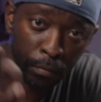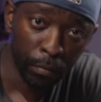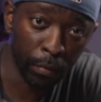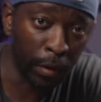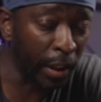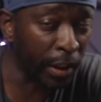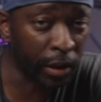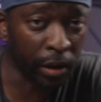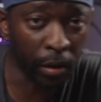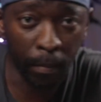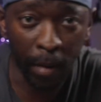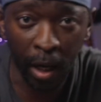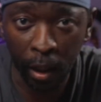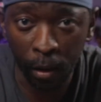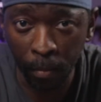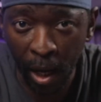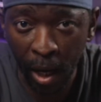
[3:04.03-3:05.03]
let
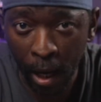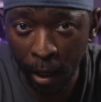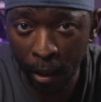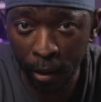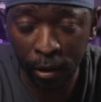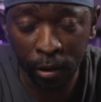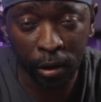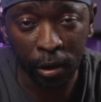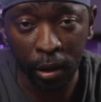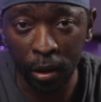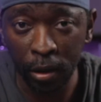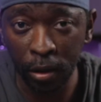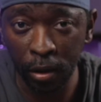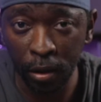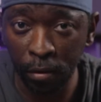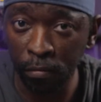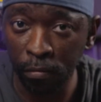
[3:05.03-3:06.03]
somebody behind the
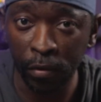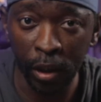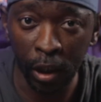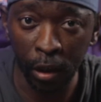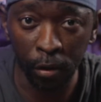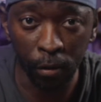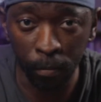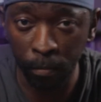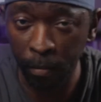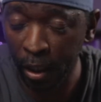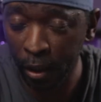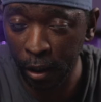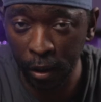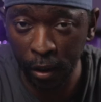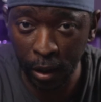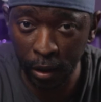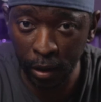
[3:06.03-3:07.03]
scenes and tell them about
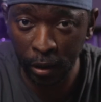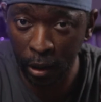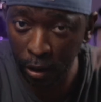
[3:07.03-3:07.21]
the things